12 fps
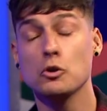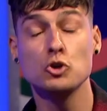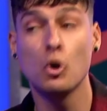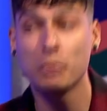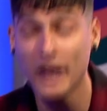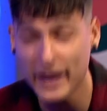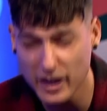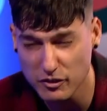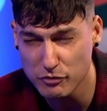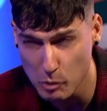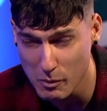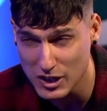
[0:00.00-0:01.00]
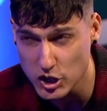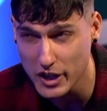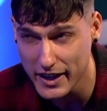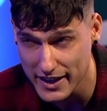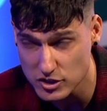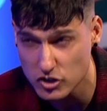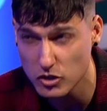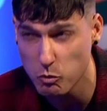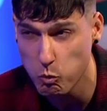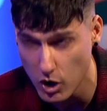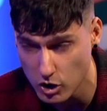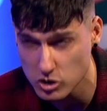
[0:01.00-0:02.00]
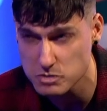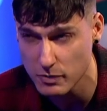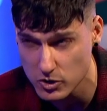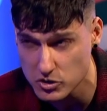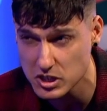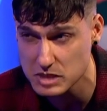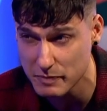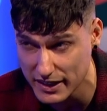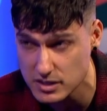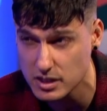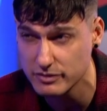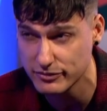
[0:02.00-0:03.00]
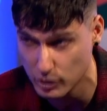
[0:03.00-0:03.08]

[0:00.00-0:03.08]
You're playing a football match against the world's most expensive